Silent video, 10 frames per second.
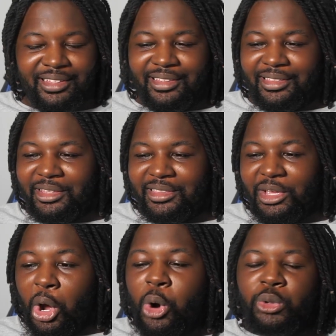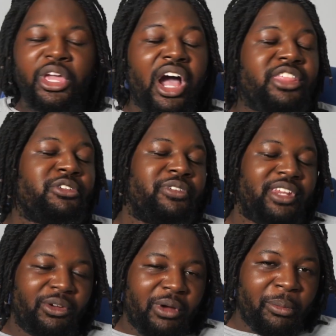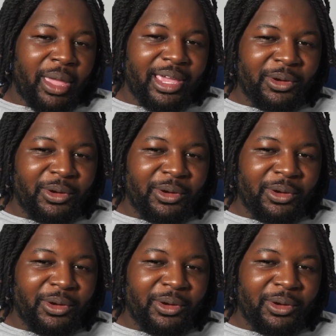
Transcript: the the the other video i made